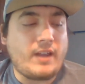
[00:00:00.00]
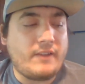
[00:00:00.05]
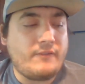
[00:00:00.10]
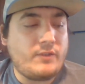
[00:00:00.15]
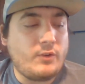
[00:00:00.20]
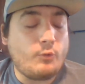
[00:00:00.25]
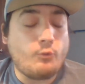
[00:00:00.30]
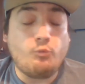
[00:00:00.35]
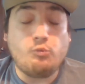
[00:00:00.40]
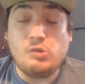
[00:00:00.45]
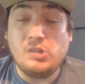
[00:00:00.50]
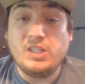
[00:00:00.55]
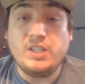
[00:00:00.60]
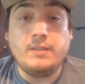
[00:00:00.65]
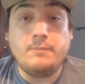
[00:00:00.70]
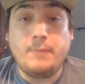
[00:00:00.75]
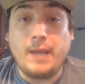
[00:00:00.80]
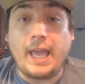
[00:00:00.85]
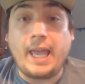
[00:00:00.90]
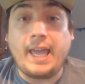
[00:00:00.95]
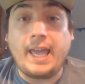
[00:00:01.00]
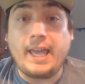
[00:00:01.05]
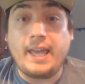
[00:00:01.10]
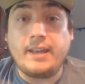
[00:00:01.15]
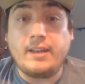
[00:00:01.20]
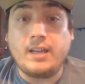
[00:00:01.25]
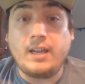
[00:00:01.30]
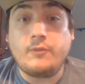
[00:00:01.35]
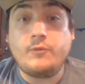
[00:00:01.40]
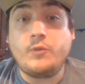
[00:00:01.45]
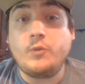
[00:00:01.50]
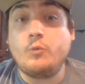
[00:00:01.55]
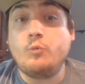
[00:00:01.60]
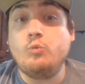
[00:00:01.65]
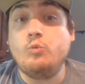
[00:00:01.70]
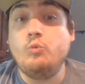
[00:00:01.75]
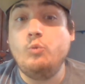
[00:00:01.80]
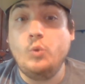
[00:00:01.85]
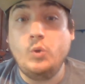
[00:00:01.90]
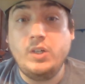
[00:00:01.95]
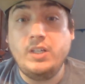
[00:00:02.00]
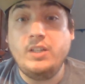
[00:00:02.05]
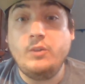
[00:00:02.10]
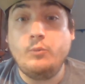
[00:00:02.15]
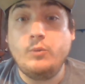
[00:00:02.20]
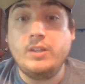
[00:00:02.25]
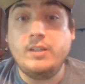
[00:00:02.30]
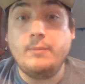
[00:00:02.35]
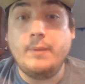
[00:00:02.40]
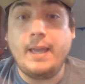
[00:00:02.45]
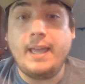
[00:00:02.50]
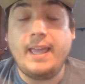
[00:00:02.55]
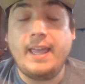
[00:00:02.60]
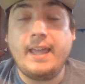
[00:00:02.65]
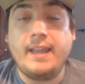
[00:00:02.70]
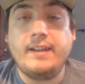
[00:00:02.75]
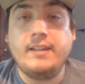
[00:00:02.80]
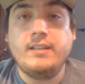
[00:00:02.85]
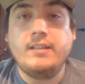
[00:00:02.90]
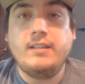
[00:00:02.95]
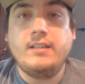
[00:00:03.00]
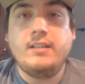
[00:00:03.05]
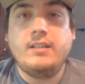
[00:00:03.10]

I feel really bad. I feel really, really bad.